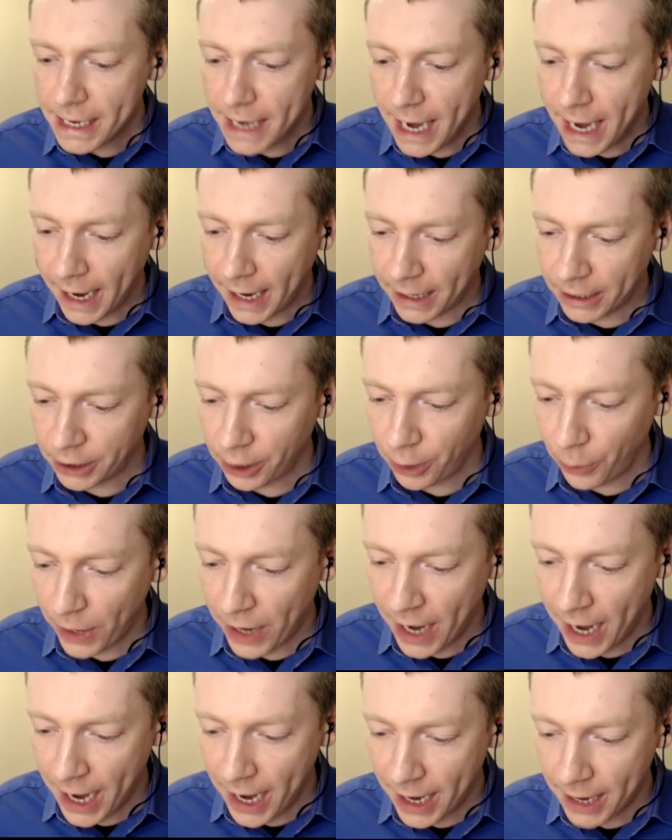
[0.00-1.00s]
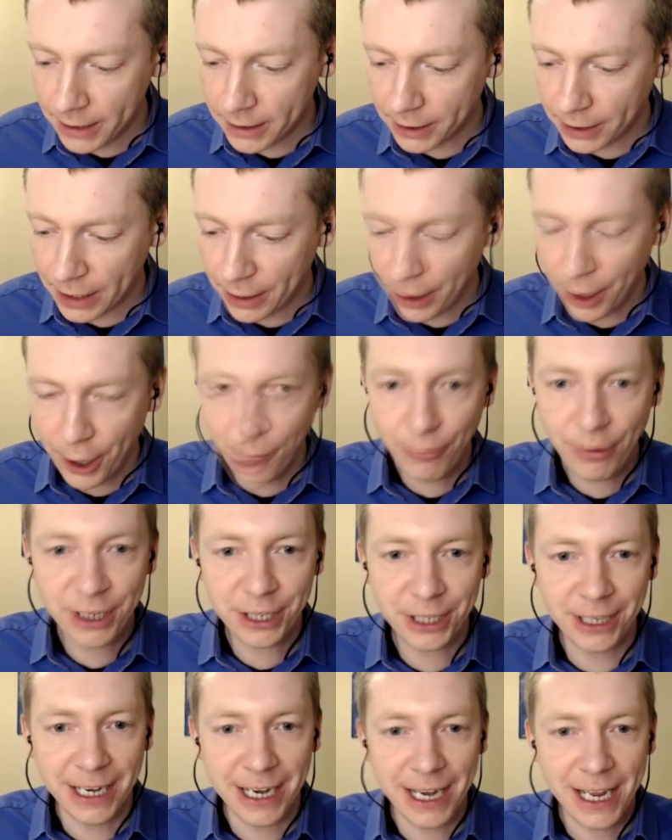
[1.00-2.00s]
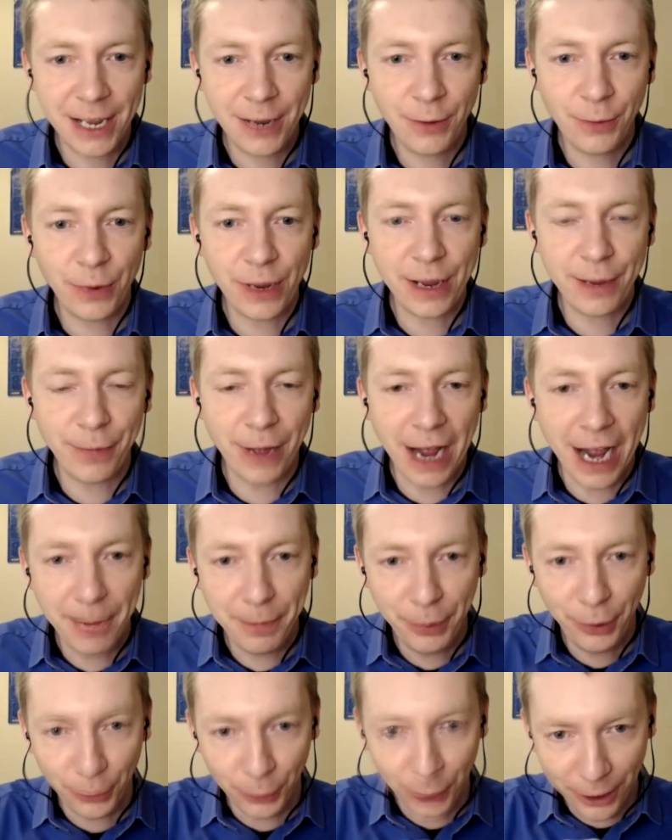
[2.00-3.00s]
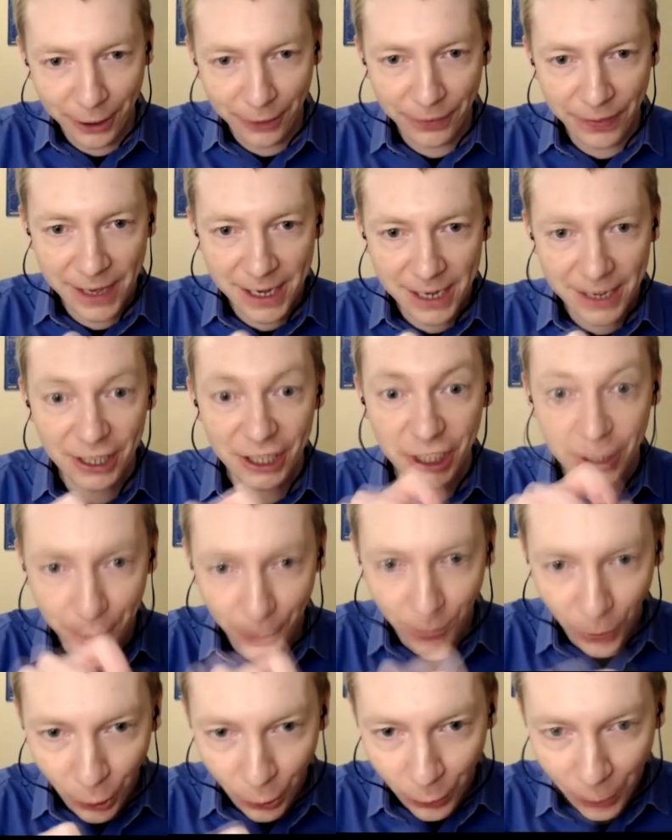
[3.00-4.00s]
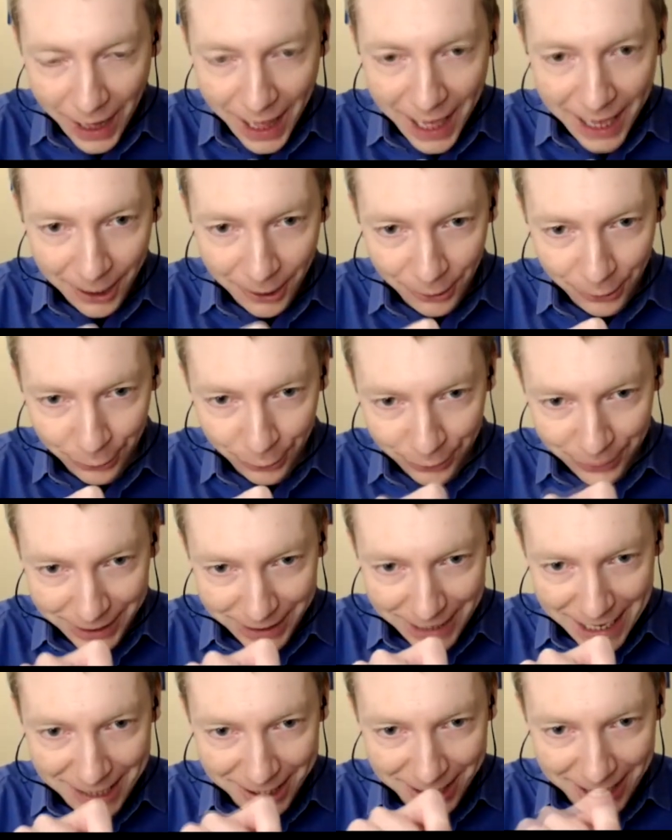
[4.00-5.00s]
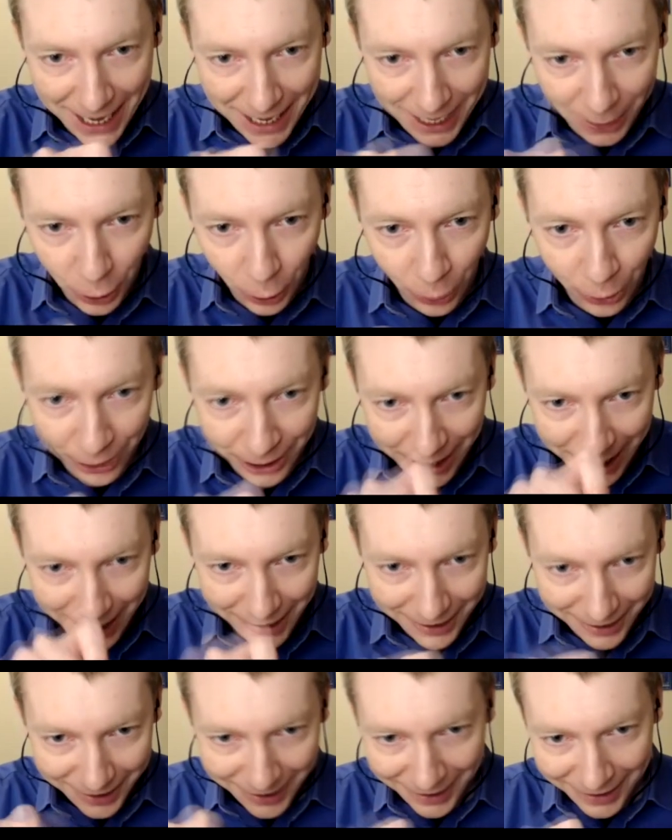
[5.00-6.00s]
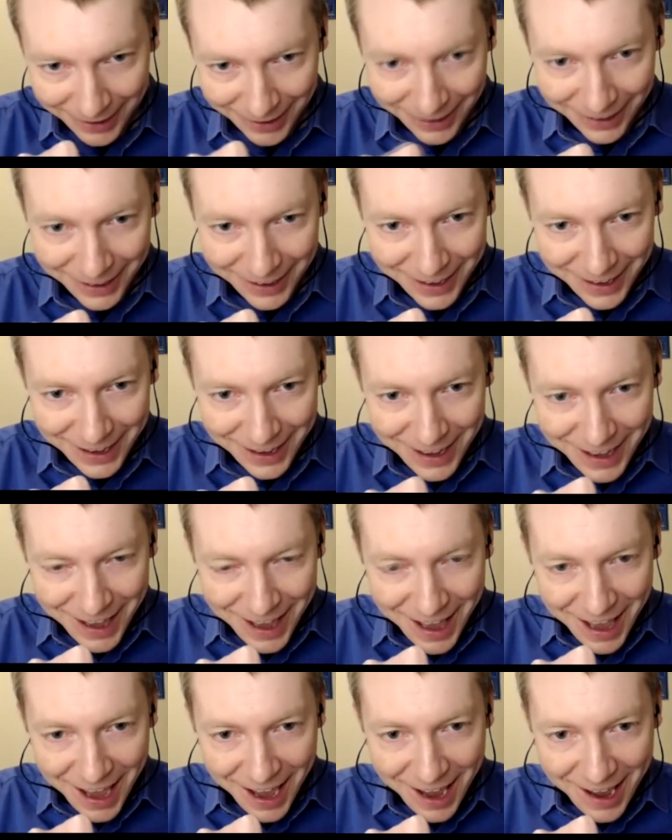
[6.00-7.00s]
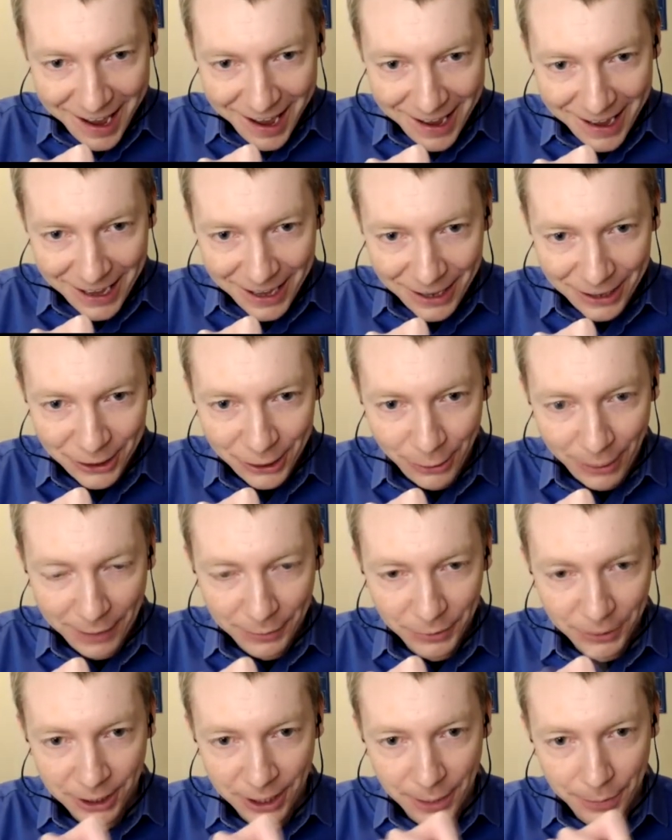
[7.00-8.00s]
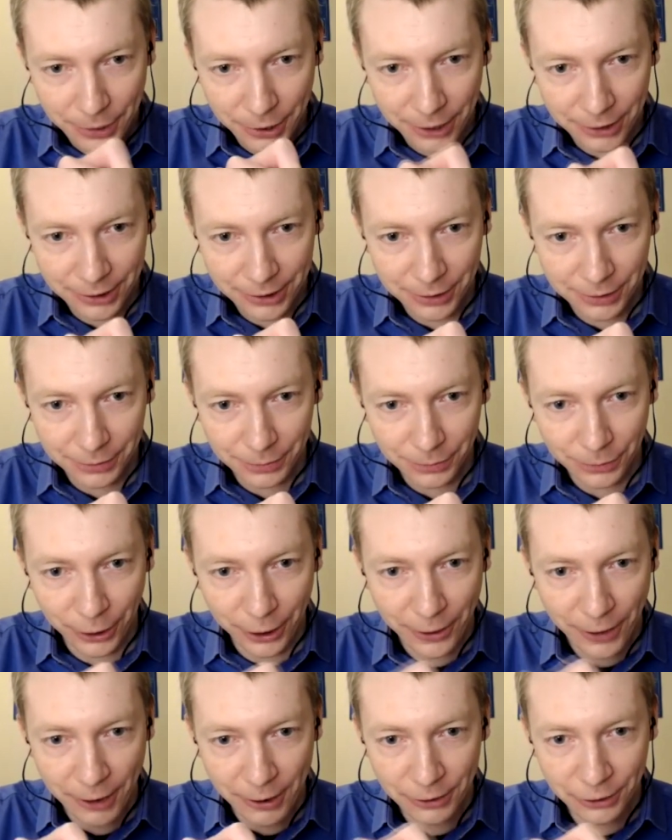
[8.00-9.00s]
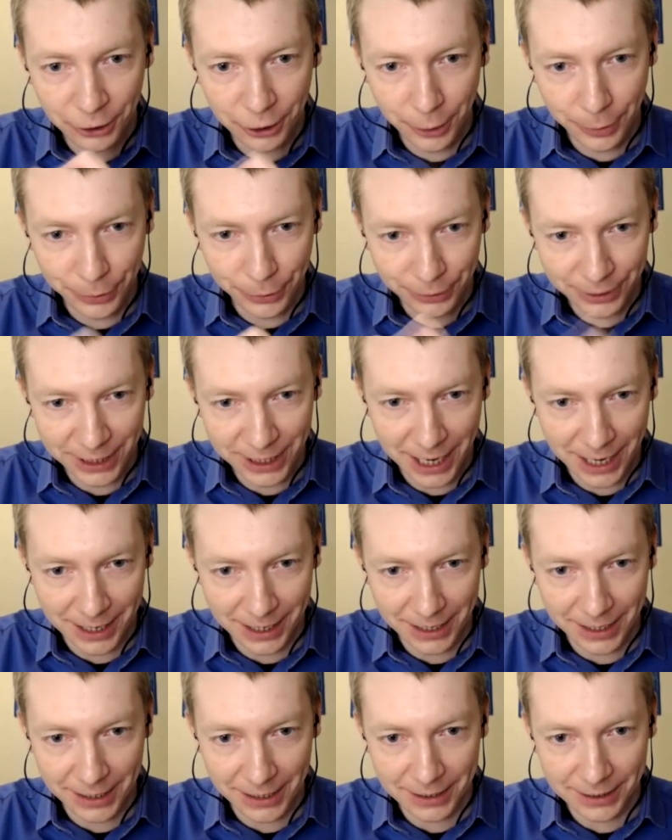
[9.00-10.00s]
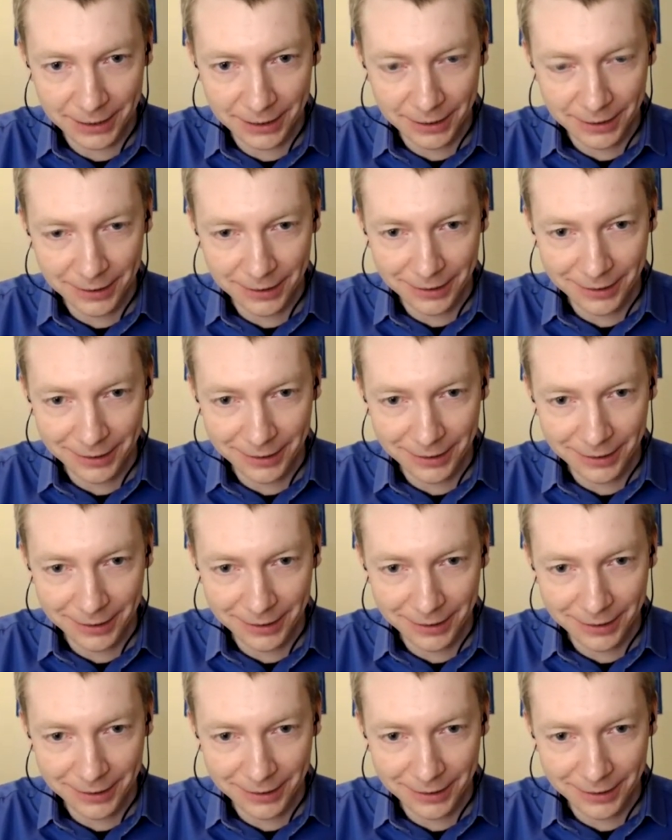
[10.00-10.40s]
Yeah, so we had originally we I put one of the small L's into that corner. Uh, so I'm just going to put one of those double sized